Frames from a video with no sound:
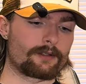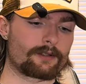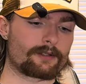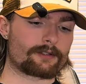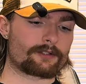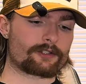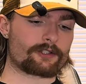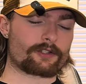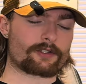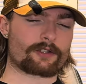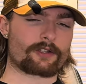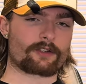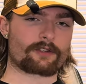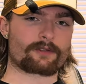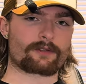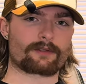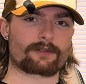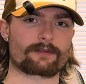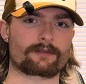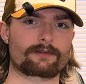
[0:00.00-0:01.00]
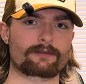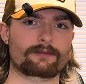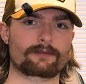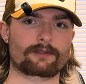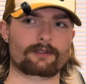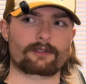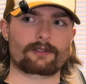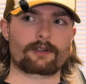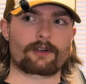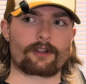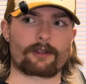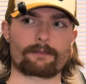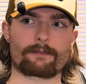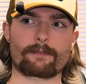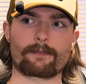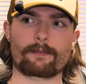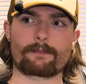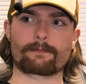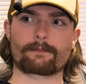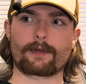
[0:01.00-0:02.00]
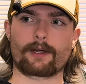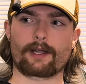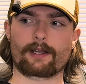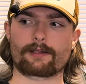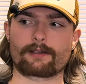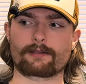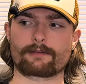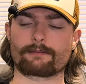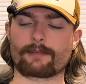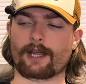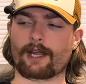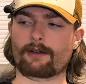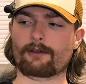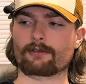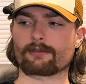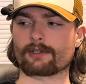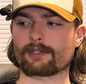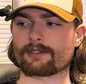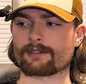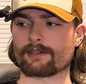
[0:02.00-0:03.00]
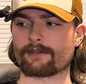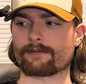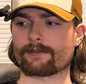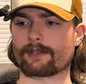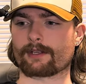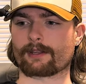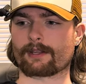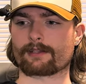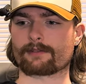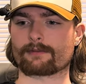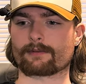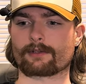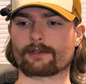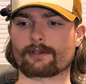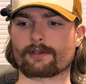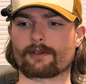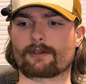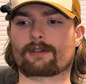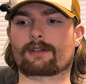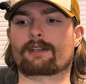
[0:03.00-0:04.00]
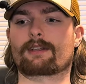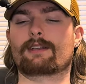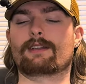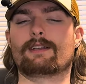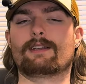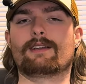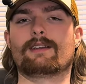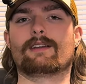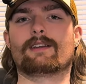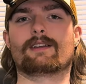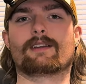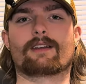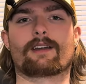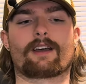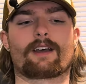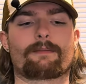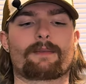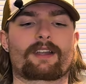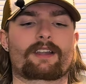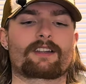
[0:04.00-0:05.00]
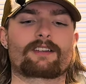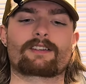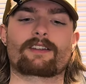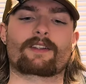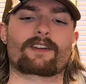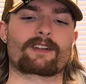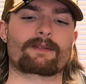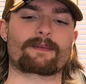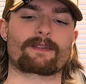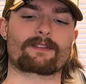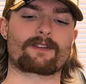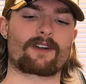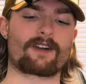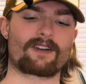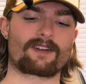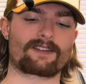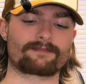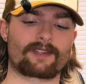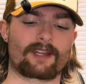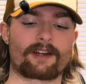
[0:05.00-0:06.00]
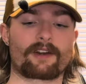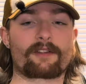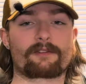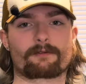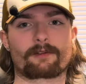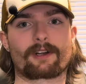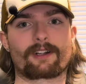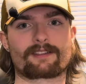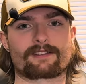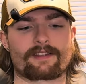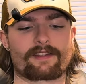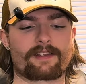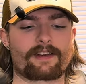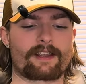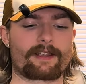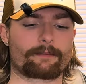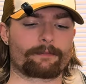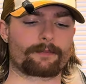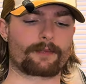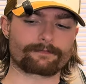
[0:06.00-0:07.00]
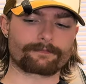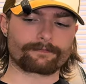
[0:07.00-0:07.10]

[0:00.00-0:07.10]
It's just those, are they power rails? I feel like that's what they're called. I could totally be wrong. I know the rails in the name,